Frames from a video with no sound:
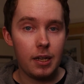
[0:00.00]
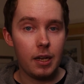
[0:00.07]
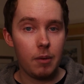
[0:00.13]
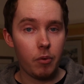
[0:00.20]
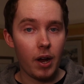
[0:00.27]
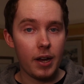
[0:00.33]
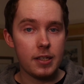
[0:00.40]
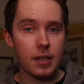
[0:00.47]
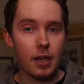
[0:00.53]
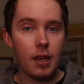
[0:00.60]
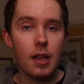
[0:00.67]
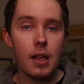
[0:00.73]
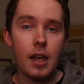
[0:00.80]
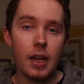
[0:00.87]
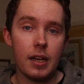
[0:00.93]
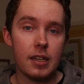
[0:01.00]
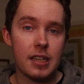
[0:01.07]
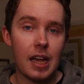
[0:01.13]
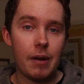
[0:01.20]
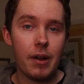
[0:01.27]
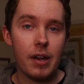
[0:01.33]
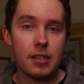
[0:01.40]
the writer and the
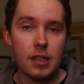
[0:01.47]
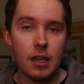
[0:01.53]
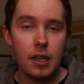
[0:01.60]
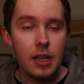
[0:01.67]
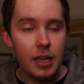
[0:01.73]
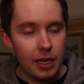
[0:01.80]
director.